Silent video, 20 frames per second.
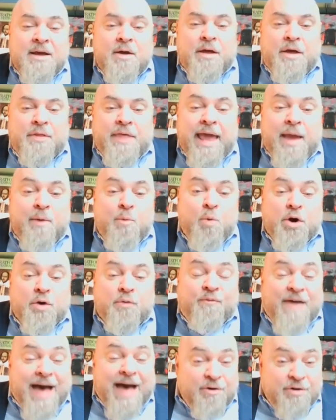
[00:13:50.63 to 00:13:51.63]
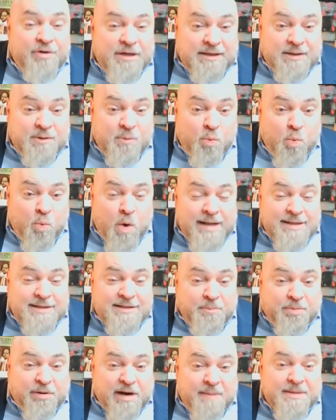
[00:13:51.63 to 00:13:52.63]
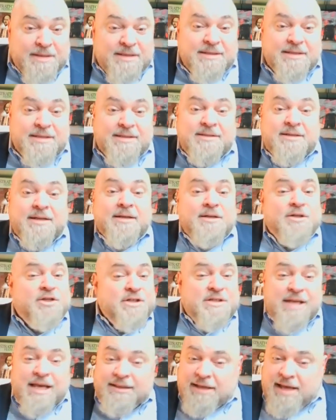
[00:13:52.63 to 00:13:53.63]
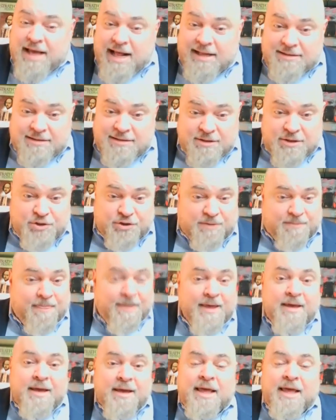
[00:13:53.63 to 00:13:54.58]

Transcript: they were founded in white supremacist, just like the Constitution.